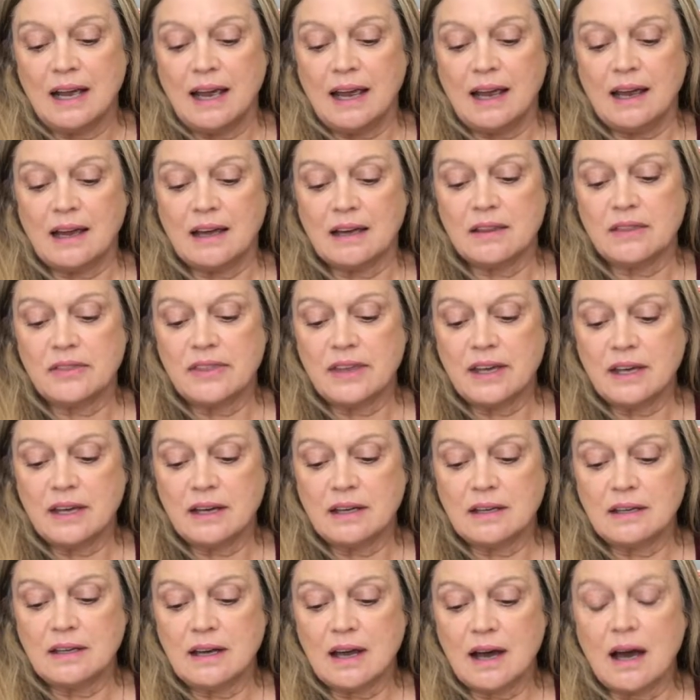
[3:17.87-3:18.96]
And
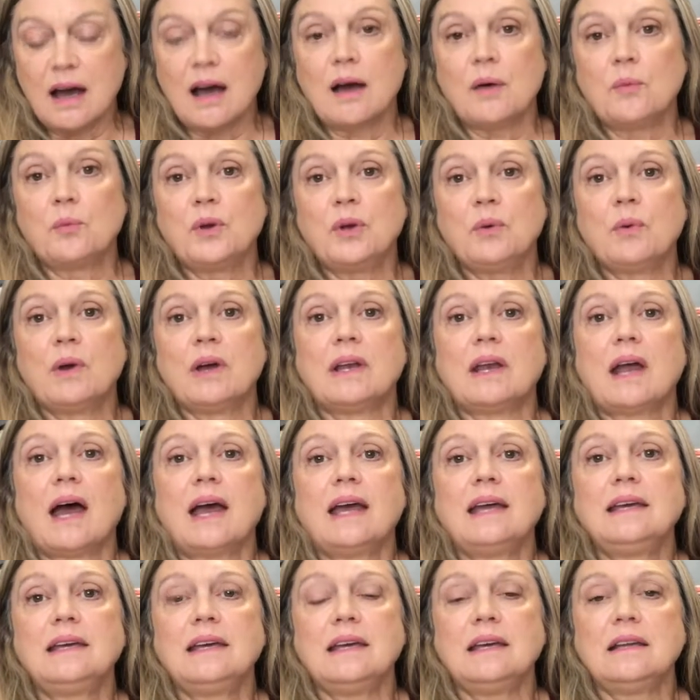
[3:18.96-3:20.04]
then we went
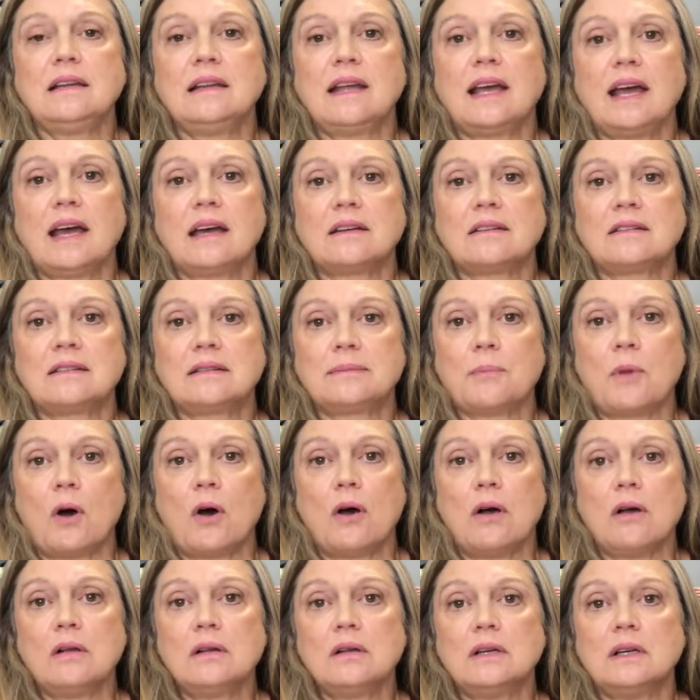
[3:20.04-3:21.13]
hiking. They had a
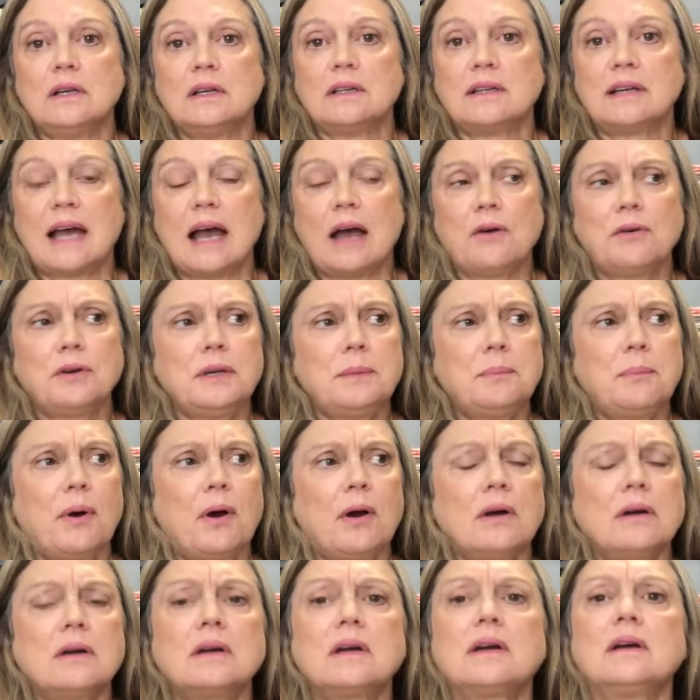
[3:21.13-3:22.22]
small county
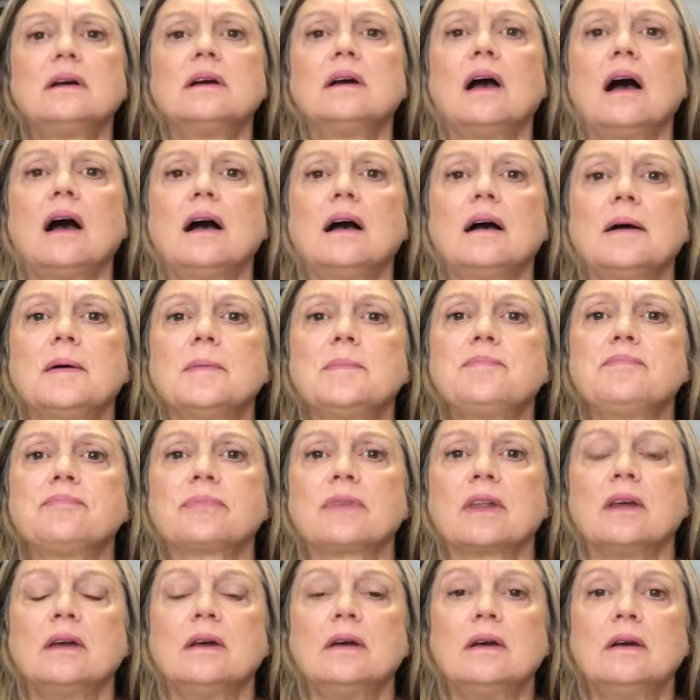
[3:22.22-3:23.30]
park
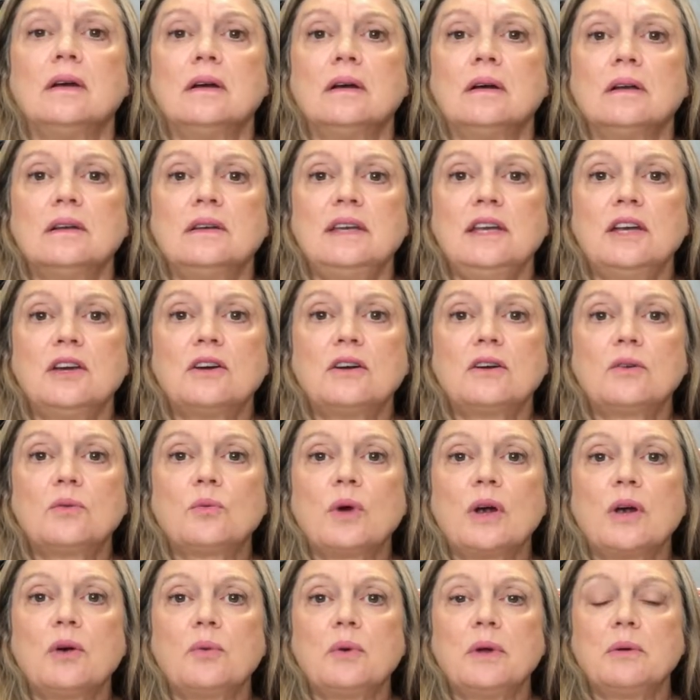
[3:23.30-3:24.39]
near
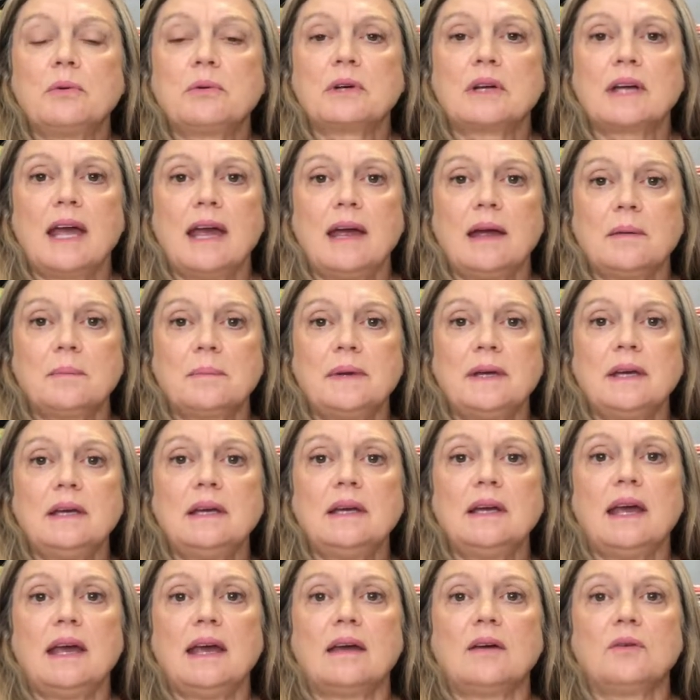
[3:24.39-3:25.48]
where we were
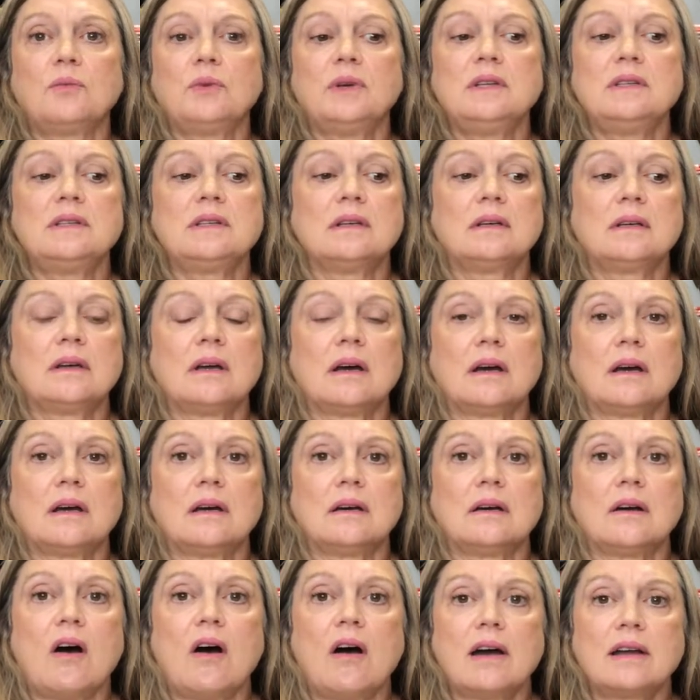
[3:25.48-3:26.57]
camping, and we did
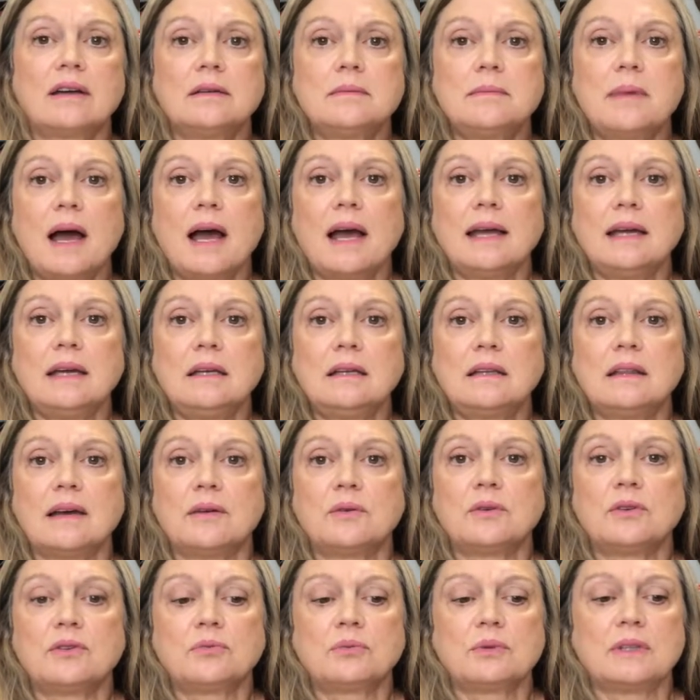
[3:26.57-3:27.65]
a autumn hike that
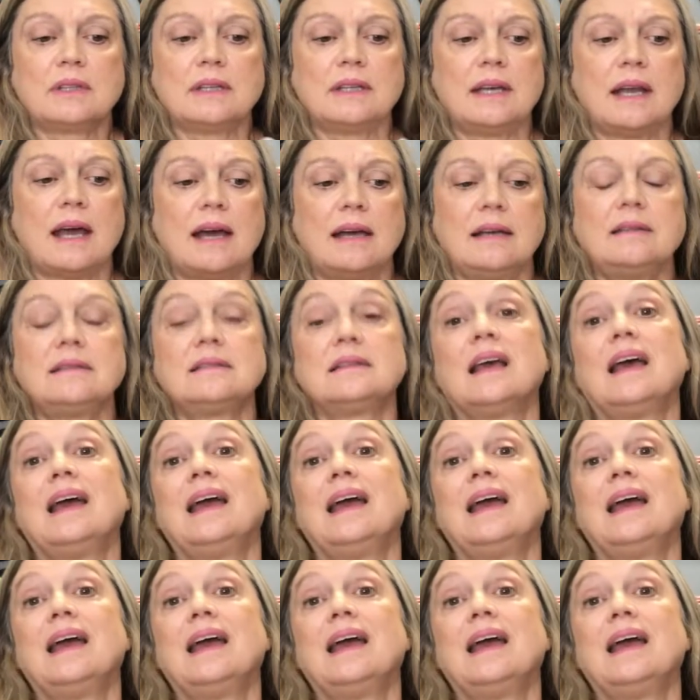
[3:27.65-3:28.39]
was really nice.